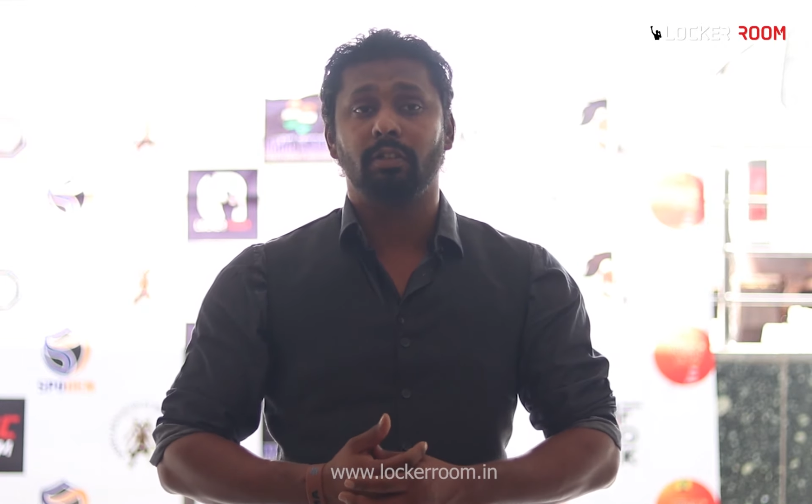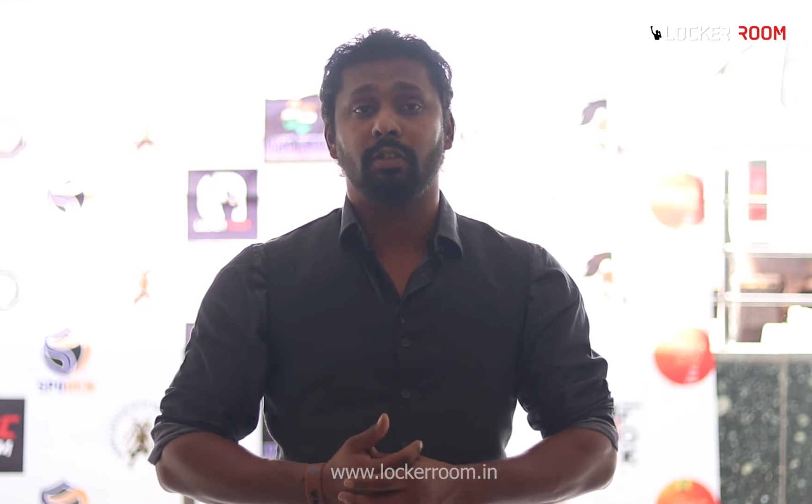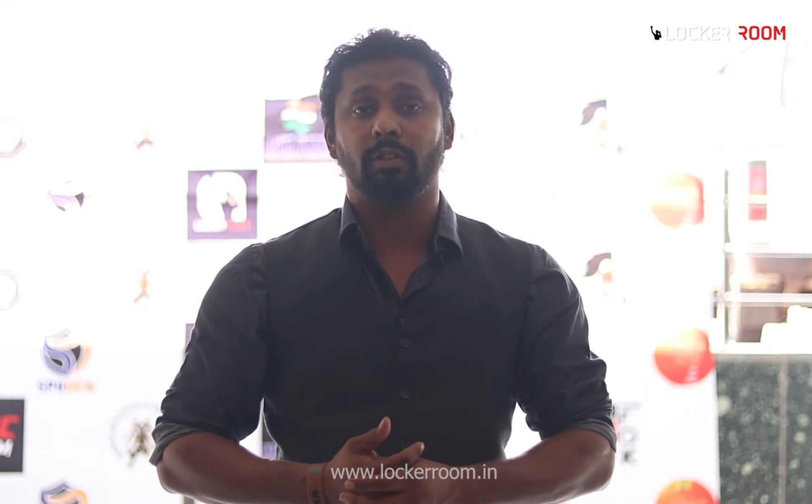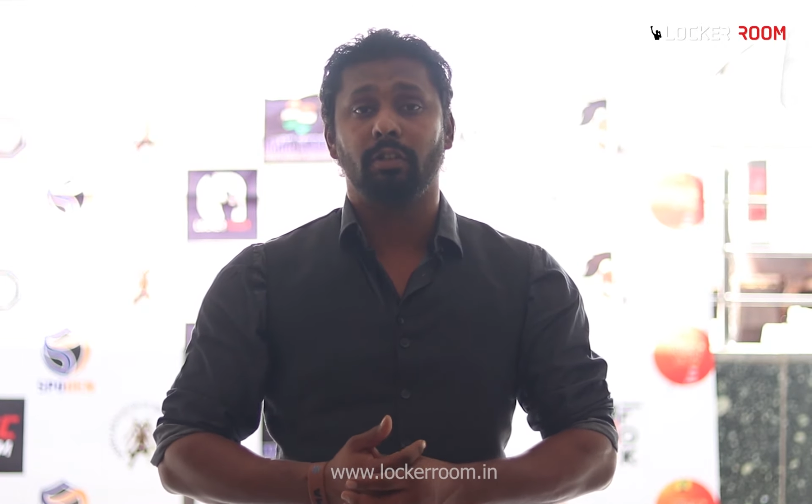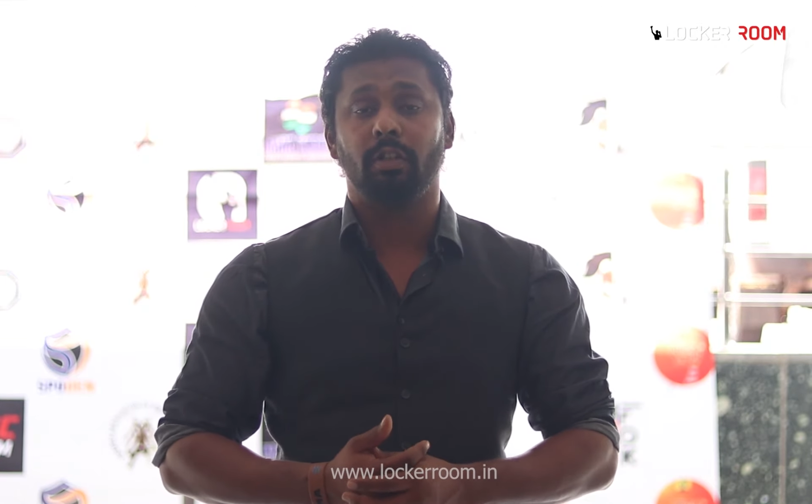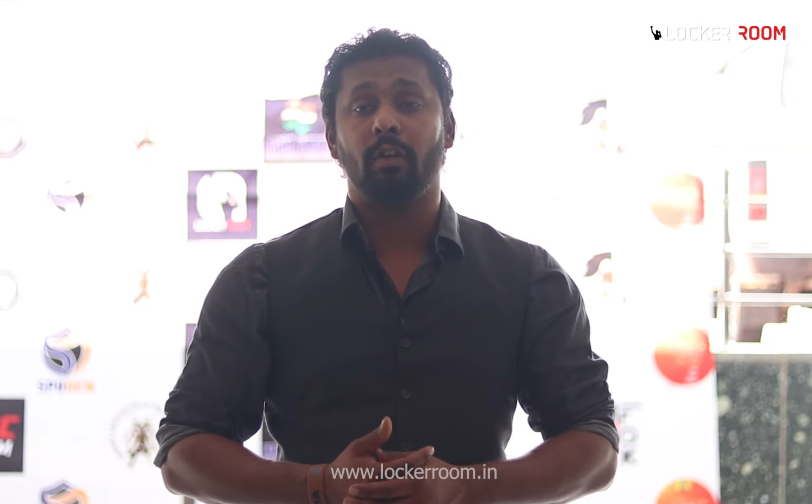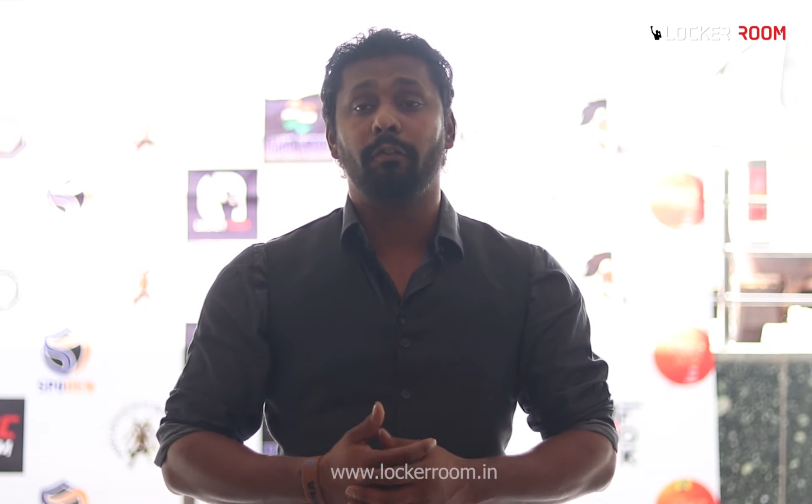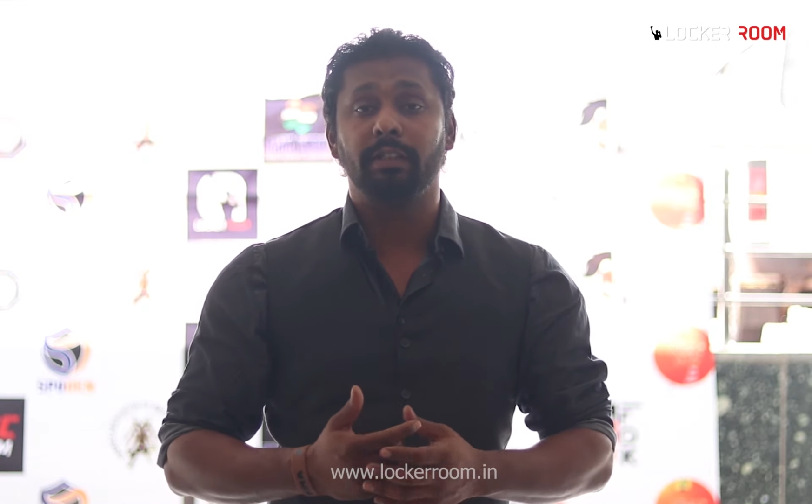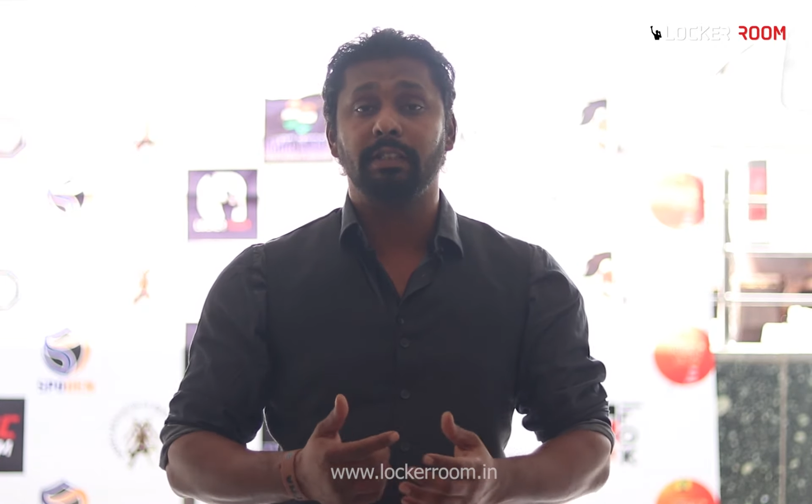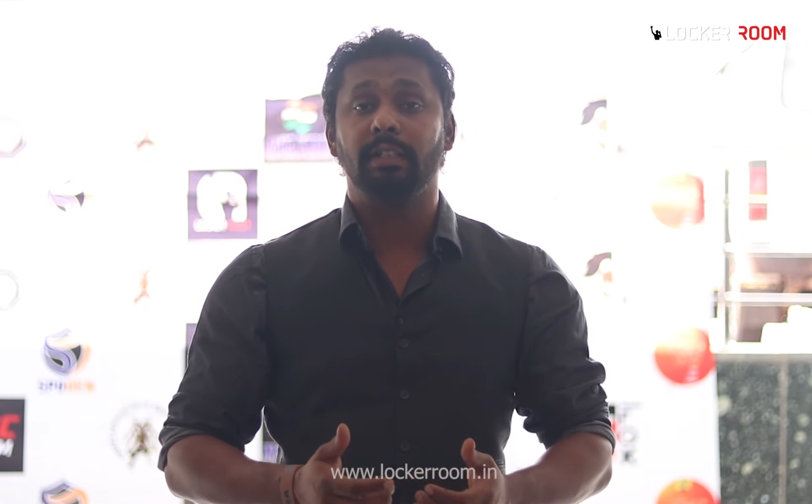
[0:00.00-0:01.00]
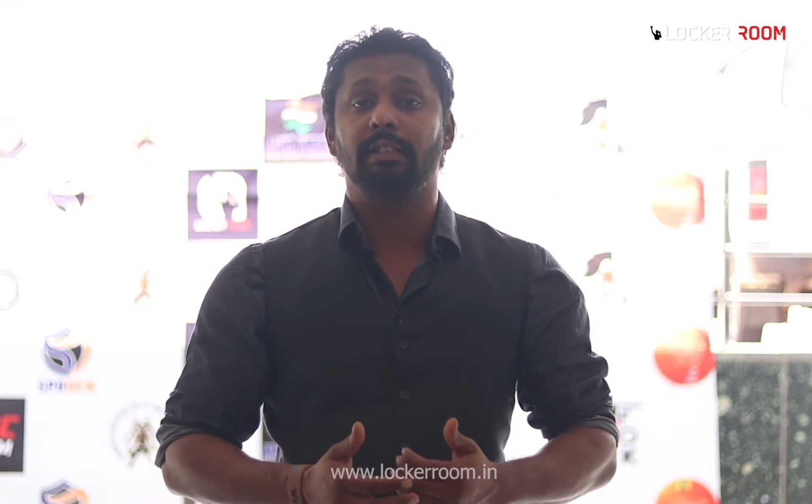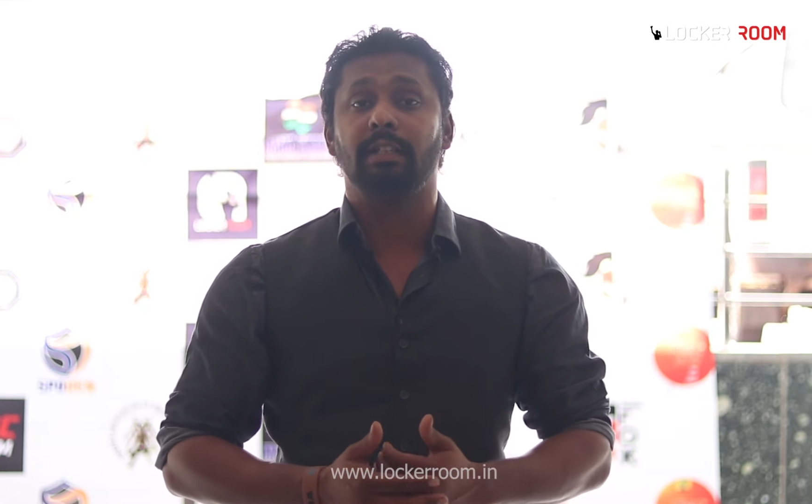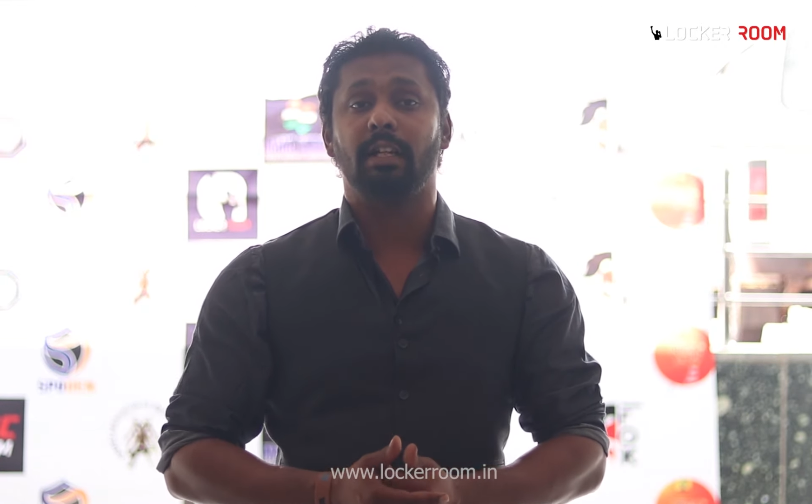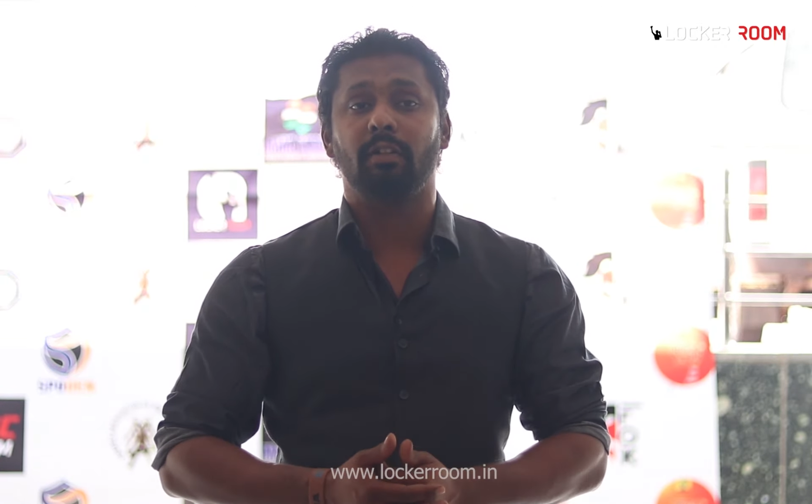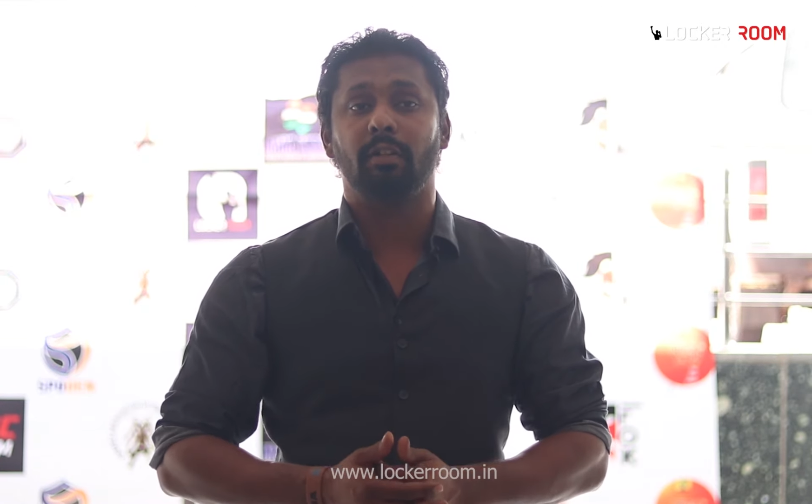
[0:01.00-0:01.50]
So the
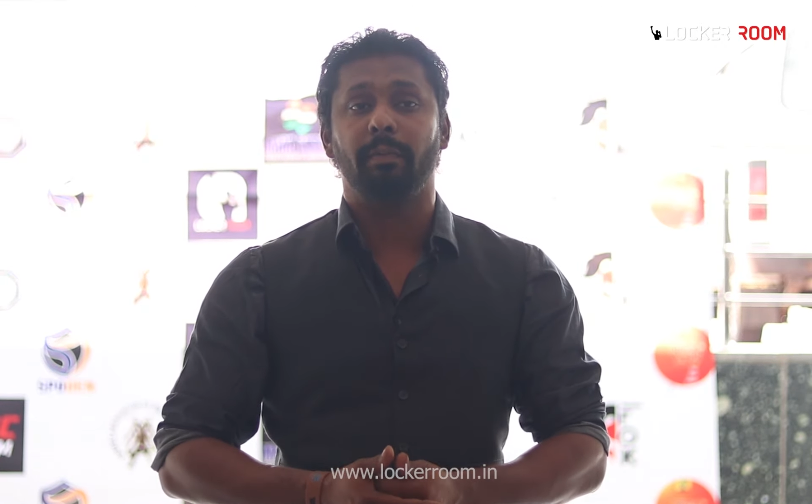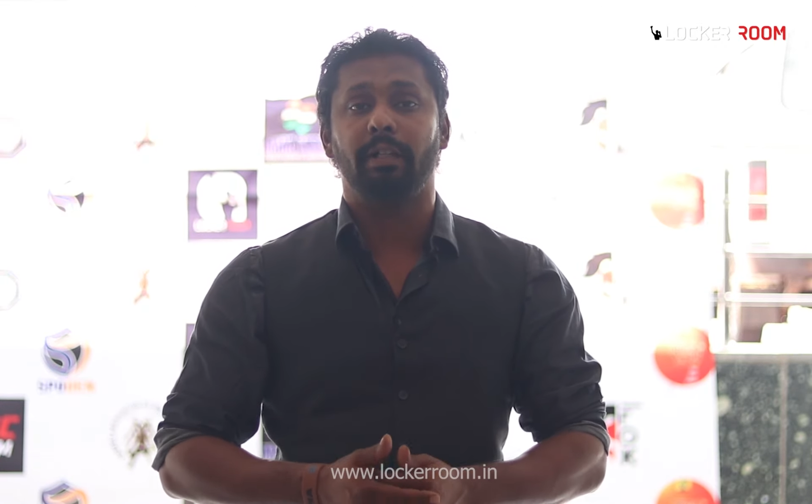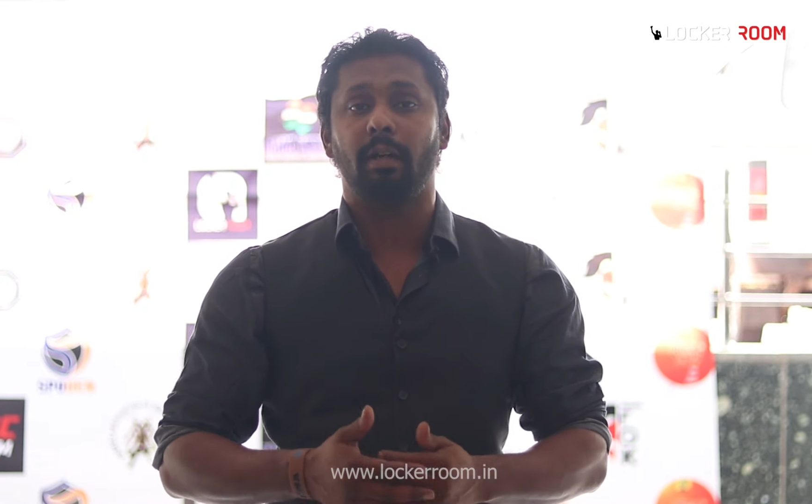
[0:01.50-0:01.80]
officials that are going to be